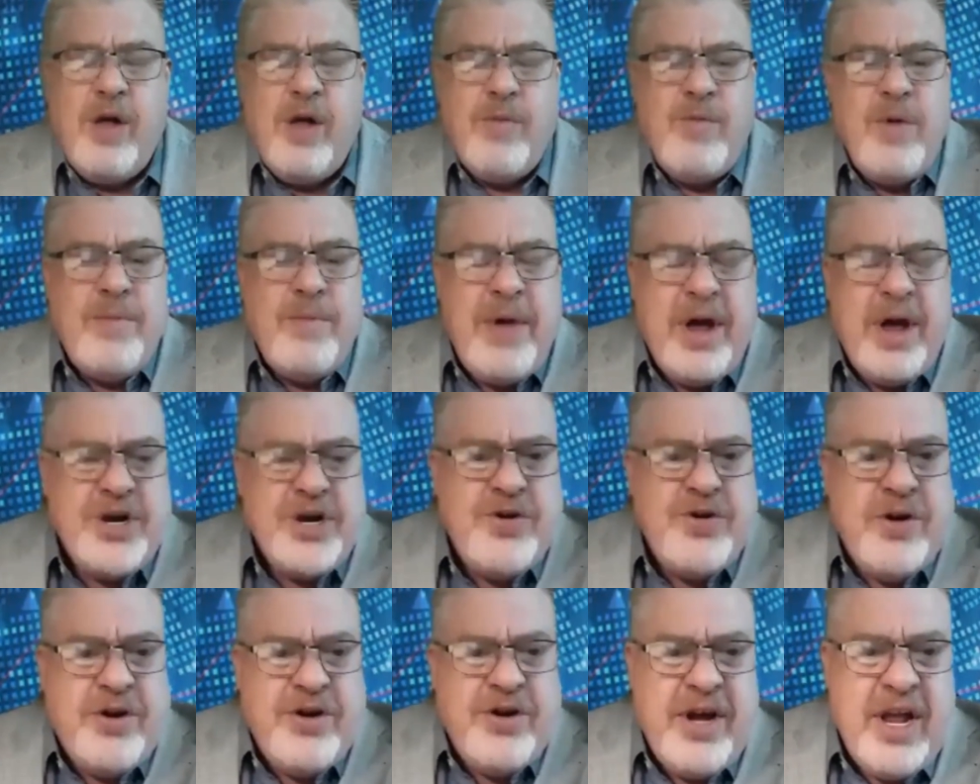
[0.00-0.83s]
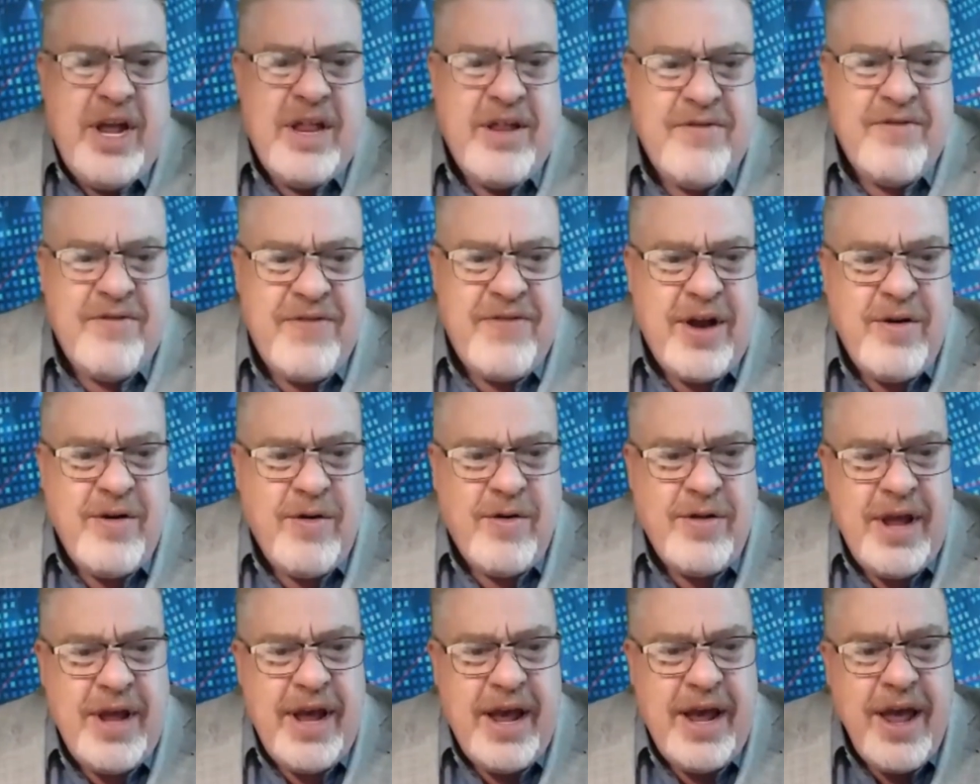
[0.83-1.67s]
We'll make sure to get the fund
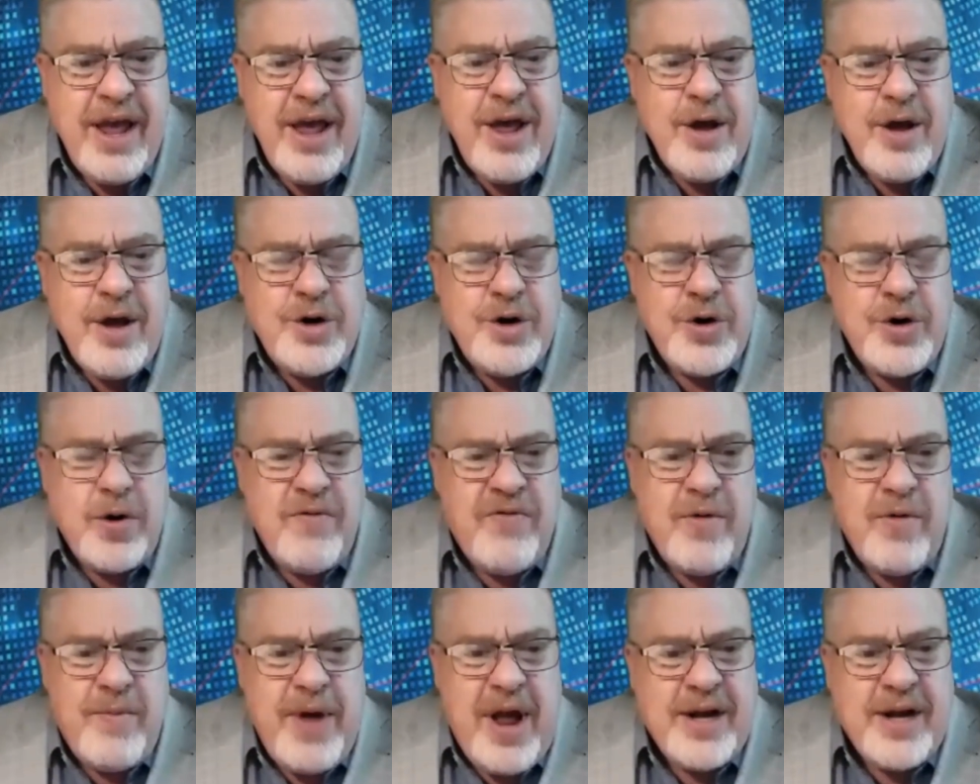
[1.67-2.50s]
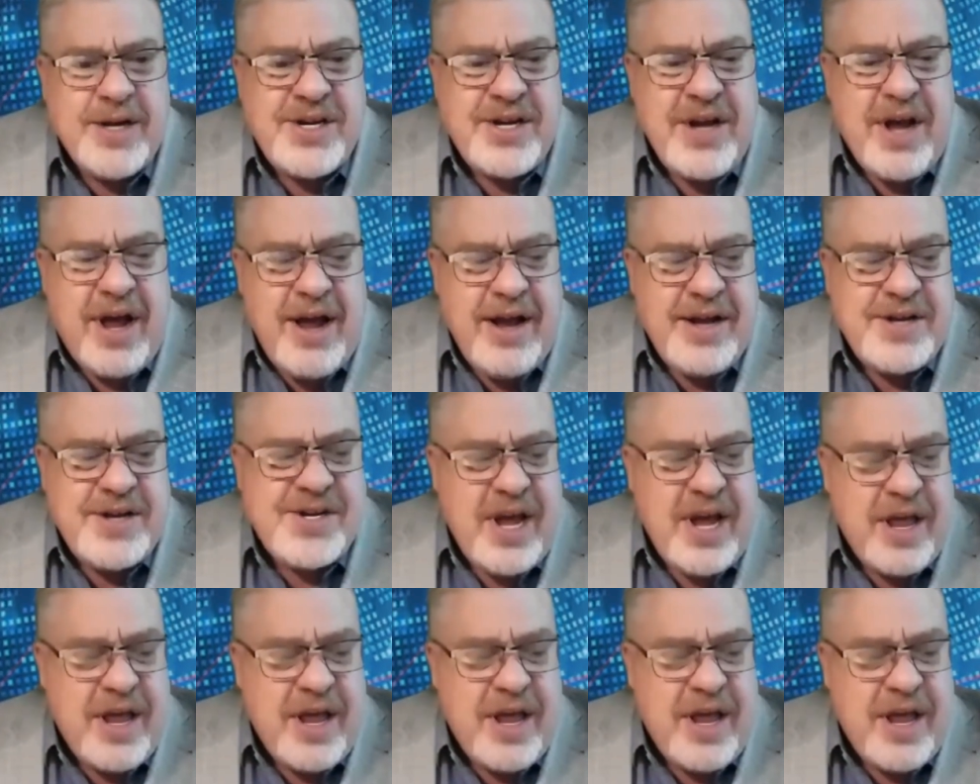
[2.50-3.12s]
on there. Sean, from our side,